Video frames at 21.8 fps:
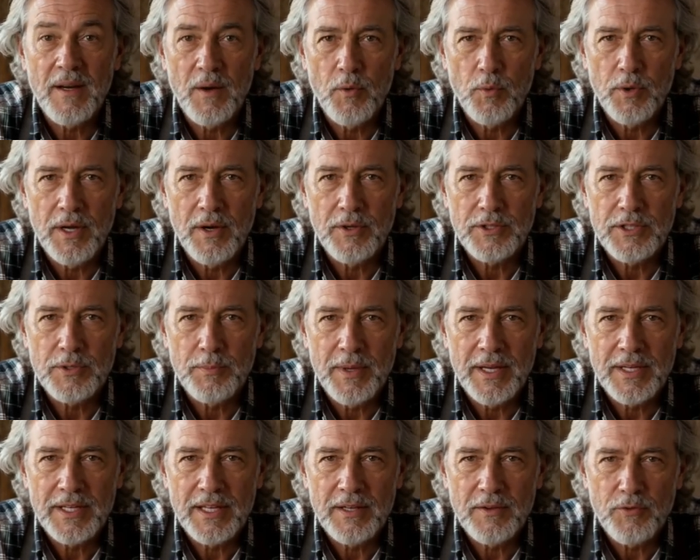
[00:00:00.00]
without
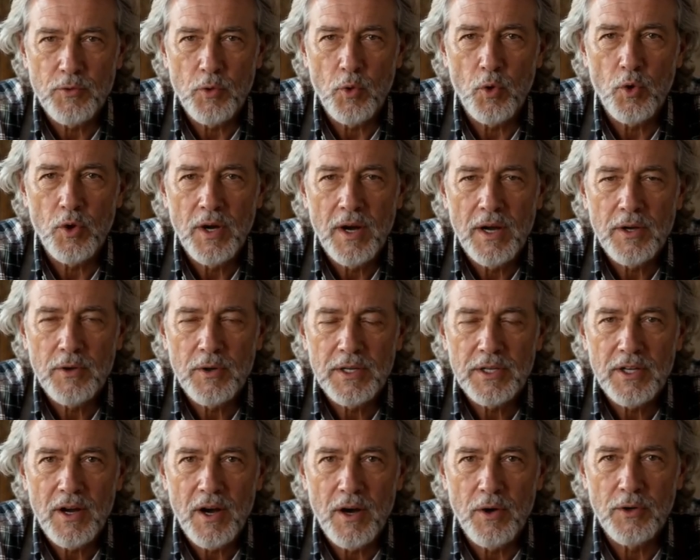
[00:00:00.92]
spending
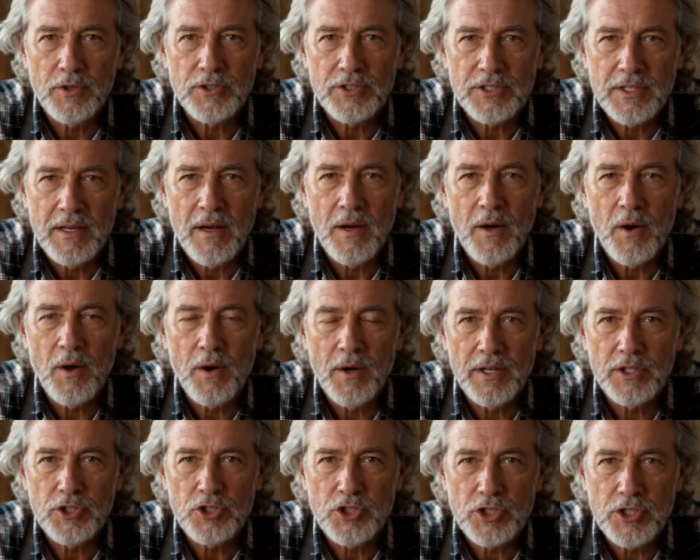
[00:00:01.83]
$400 on
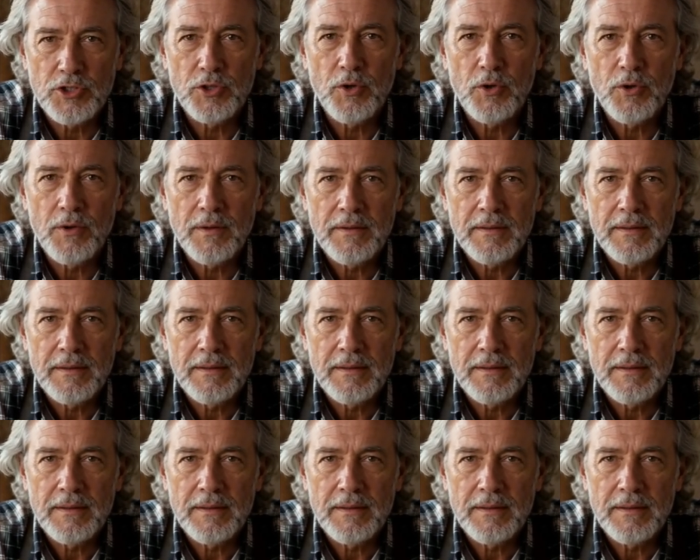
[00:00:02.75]
a chisel.